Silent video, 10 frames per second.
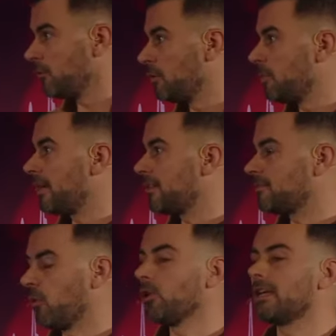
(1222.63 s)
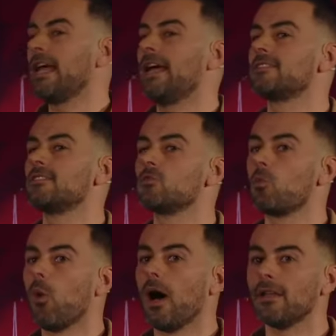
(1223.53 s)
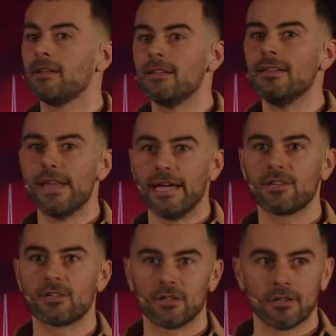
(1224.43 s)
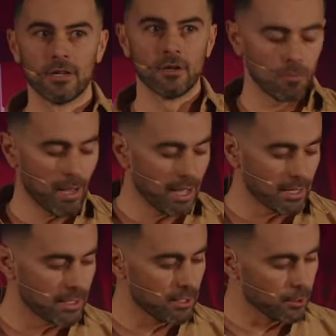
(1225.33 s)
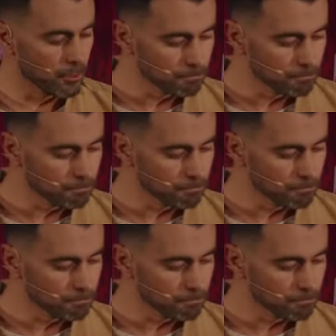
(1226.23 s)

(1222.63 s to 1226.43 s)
we'd be at Pauline Hanson's One Nation Party, who